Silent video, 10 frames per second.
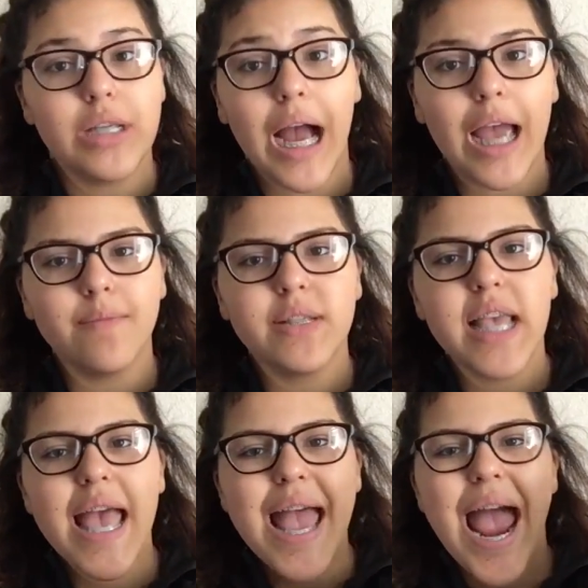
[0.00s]
times
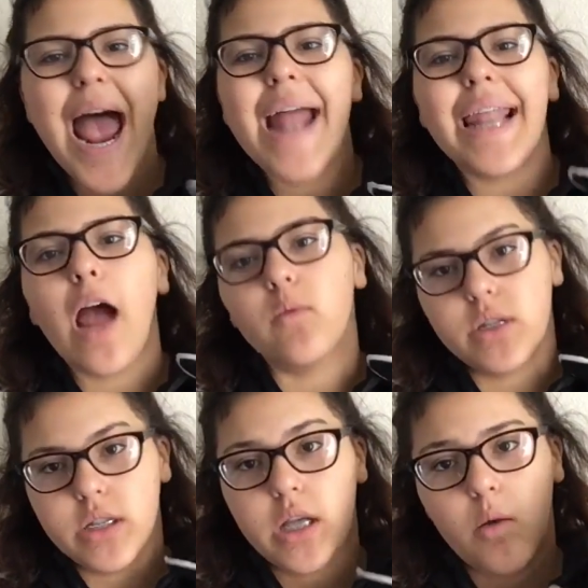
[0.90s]
and I
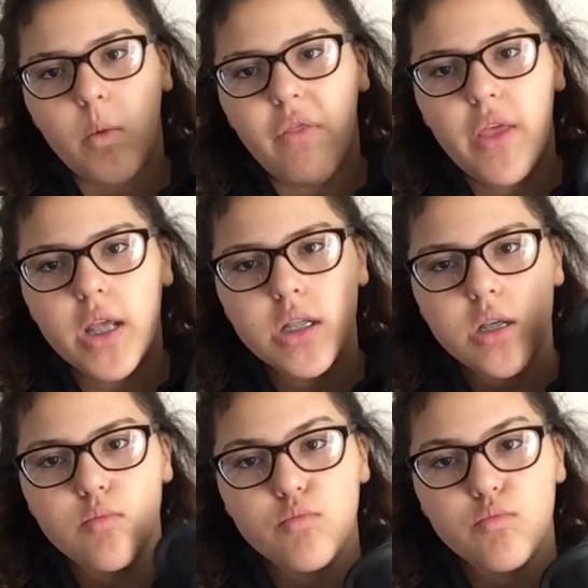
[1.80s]
was done with it.